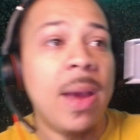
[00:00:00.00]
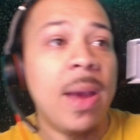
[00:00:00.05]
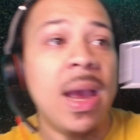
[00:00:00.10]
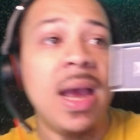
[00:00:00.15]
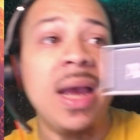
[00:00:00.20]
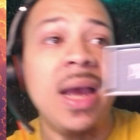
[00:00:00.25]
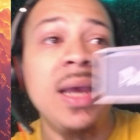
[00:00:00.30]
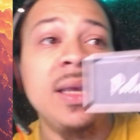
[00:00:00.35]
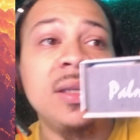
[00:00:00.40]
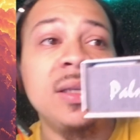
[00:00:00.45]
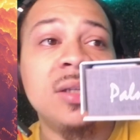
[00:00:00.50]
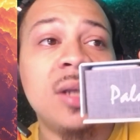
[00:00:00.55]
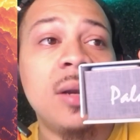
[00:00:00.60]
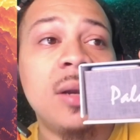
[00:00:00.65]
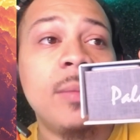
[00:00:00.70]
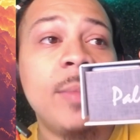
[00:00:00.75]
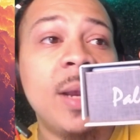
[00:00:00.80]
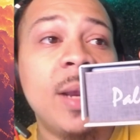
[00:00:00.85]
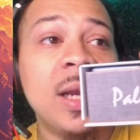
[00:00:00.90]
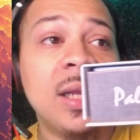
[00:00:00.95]
eye is
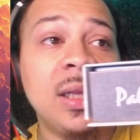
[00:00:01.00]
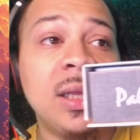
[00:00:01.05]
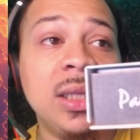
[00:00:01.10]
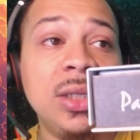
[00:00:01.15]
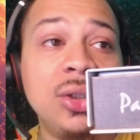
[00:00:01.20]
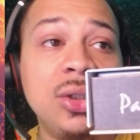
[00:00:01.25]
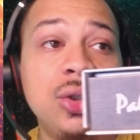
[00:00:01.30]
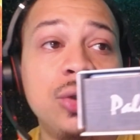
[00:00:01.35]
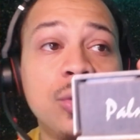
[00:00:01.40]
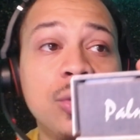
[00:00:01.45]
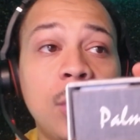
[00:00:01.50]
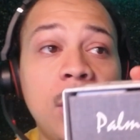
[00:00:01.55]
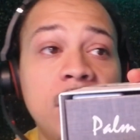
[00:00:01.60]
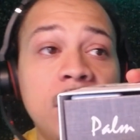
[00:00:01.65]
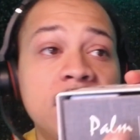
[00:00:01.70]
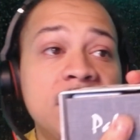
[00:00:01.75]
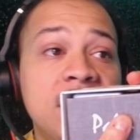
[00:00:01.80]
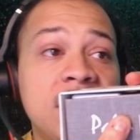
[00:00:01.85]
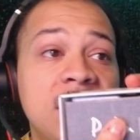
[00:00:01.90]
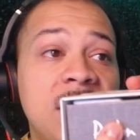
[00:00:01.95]
automatically
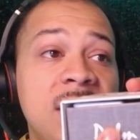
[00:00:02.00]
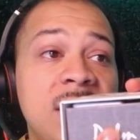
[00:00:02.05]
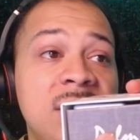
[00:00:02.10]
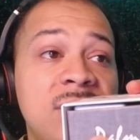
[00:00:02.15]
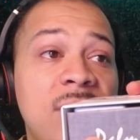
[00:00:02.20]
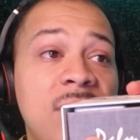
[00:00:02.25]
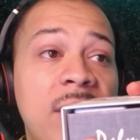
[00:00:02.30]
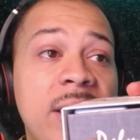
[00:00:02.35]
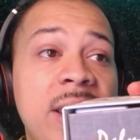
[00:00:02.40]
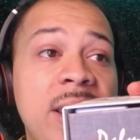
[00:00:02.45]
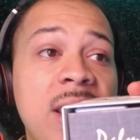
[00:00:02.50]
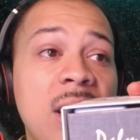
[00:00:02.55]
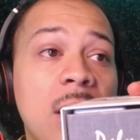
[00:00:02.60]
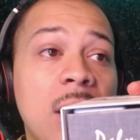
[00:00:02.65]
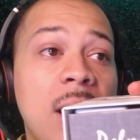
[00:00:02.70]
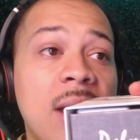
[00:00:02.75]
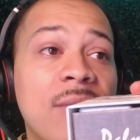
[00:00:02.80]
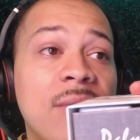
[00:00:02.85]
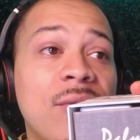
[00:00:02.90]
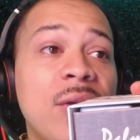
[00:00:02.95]
drawn to this right
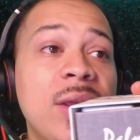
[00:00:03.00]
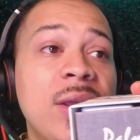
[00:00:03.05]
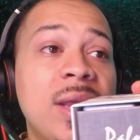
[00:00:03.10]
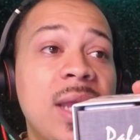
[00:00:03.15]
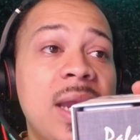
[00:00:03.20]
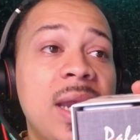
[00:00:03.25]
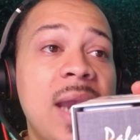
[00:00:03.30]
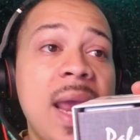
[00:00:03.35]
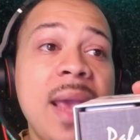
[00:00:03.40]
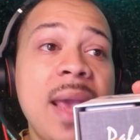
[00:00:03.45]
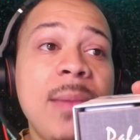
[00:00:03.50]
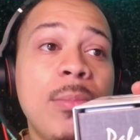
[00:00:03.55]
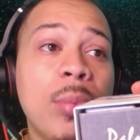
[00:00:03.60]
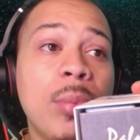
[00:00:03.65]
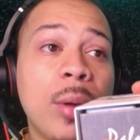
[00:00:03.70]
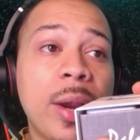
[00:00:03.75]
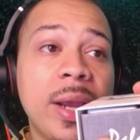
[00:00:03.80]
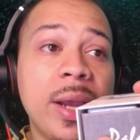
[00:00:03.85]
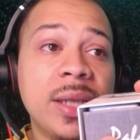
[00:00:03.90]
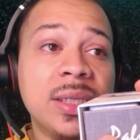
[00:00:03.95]
here. I read the name
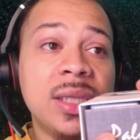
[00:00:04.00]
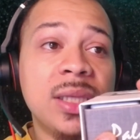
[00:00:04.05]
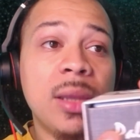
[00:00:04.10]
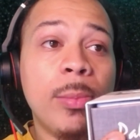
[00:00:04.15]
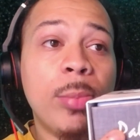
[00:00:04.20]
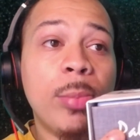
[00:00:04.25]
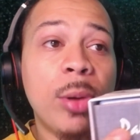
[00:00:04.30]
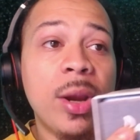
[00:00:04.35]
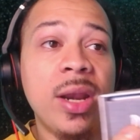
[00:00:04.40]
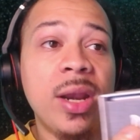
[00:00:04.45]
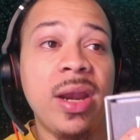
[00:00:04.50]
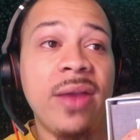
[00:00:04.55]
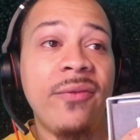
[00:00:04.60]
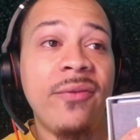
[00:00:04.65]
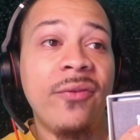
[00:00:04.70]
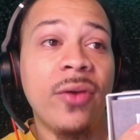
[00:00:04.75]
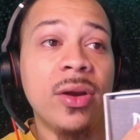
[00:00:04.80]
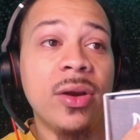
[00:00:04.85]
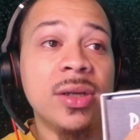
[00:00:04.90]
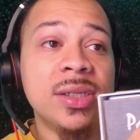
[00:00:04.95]
brand, the branding
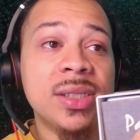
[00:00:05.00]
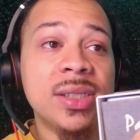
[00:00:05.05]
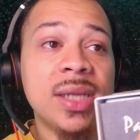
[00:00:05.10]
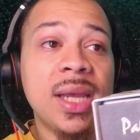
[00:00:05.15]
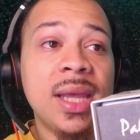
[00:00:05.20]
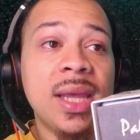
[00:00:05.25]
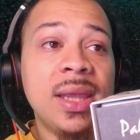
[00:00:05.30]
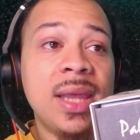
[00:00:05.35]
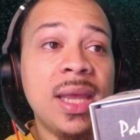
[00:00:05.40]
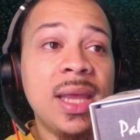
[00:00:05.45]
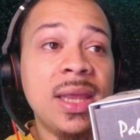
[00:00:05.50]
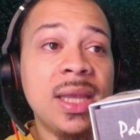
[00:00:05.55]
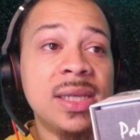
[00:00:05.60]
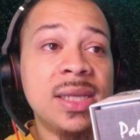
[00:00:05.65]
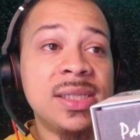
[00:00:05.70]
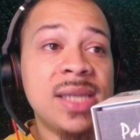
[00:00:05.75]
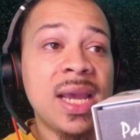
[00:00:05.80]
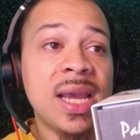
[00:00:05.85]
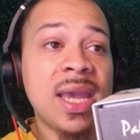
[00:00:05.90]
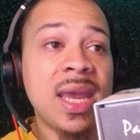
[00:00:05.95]
first, and then the
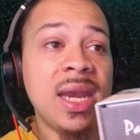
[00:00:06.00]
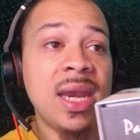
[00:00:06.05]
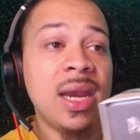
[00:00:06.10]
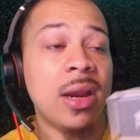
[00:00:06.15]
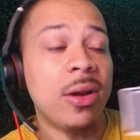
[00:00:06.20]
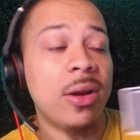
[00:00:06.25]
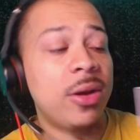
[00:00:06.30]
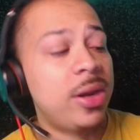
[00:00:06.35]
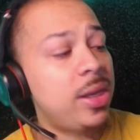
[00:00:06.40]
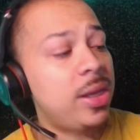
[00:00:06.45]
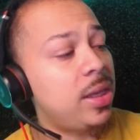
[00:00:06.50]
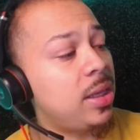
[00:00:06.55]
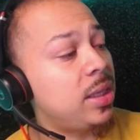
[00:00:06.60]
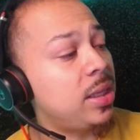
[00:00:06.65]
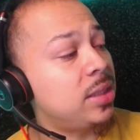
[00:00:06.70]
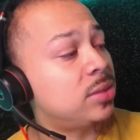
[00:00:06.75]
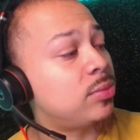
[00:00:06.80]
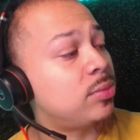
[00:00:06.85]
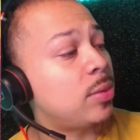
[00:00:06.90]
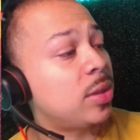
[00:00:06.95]
secondary
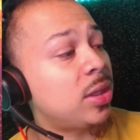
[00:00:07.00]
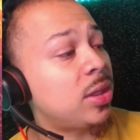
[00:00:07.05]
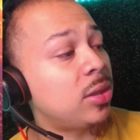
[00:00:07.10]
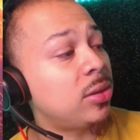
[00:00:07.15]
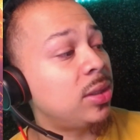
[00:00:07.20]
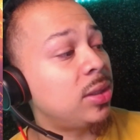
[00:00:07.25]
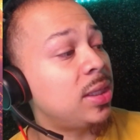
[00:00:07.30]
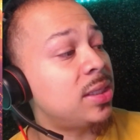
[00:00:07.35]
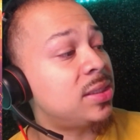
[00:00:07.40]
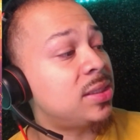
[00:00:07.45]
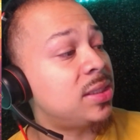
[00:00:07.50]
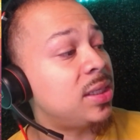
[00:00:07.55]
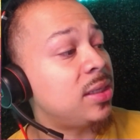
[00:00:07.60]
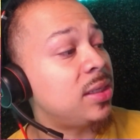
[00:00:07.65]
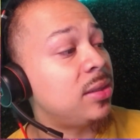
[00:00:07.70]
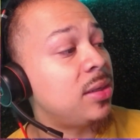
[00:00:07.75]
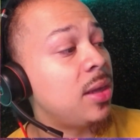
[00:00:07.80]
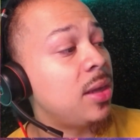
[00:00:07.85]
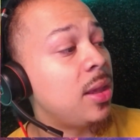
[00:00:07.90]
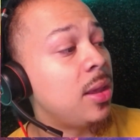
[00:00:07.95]
is what they're
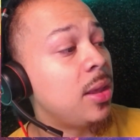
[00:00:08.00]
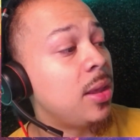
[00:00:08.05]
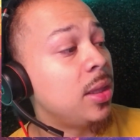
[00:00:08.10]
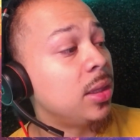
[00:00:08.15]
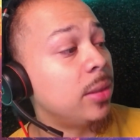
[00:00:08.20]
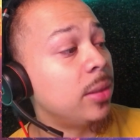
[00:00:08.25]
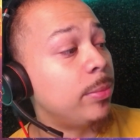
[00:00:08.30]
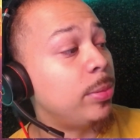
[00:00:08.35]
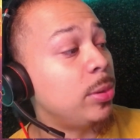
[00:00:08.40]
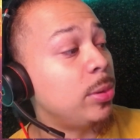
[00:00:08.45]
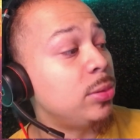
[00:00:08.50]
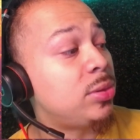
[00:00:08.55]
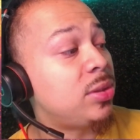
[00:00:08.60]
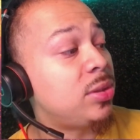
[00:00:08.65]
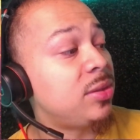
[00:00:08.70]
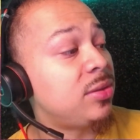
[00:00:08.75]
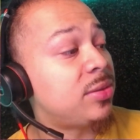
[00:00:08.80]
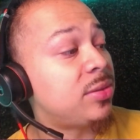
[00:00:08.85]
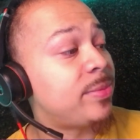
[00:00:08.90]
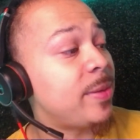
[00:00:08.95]
listed. The
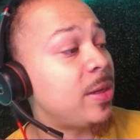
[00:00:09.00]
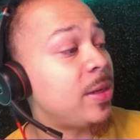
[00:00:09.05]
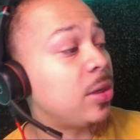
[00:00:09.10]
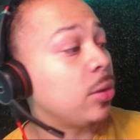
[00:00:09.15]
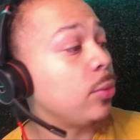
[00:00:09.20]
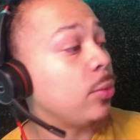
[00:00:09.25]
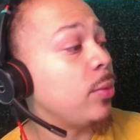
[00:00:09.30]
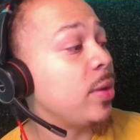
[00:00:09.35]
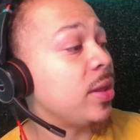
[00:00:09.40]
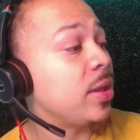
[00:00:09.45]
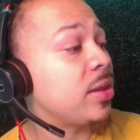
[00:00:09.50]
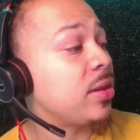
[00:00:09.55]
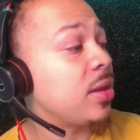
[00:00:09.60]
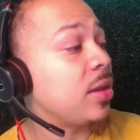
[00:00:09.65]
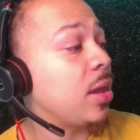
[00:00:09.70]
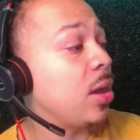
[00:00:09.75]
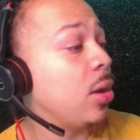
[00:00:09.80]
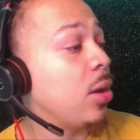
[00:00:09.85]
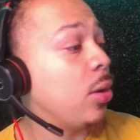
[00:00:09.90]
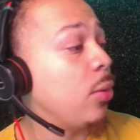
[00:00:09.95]
Bluetooth speaker with
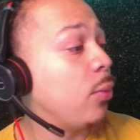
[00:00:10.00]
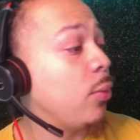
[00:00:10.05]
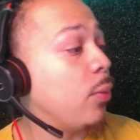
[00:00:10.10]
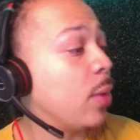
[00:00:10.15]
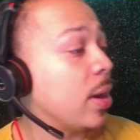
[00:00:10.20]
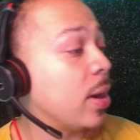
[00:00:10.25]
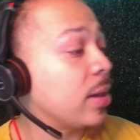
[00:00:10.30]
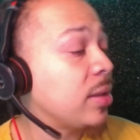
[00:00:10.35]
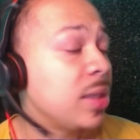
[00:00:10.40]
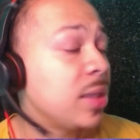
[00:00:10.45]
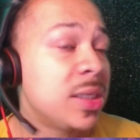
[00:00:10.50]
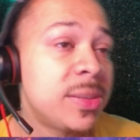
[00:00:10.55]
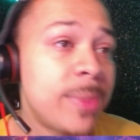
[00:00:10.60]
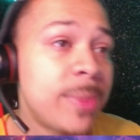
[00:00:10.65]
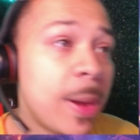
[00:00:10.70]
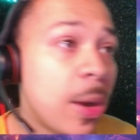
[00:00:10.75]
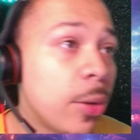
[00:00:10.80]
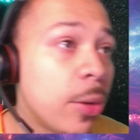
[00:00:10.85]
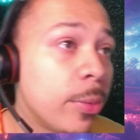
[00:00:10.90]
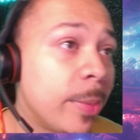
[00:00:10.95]
a wireless
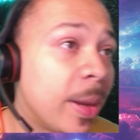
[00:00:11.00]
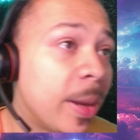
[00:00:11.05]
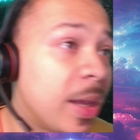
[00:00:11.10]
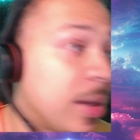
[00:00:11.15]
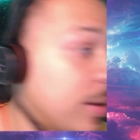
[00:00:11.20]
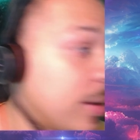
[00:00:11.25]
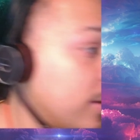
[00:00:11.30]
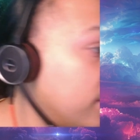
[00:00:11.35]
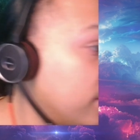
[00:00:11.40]
power bank.